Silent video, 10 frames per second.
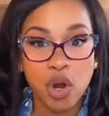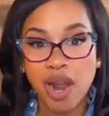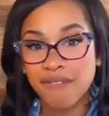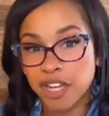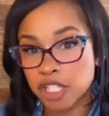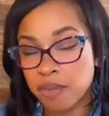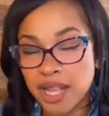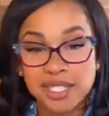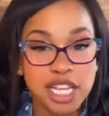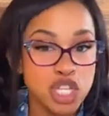wrote off
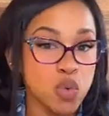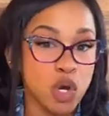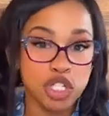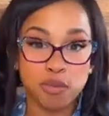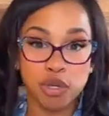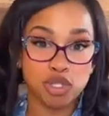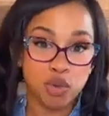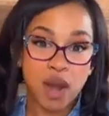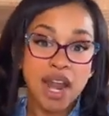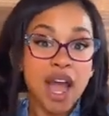expense that you weren't
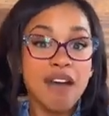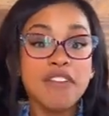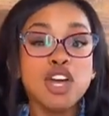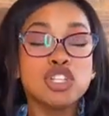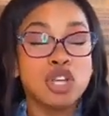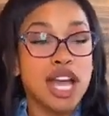supposed to write off.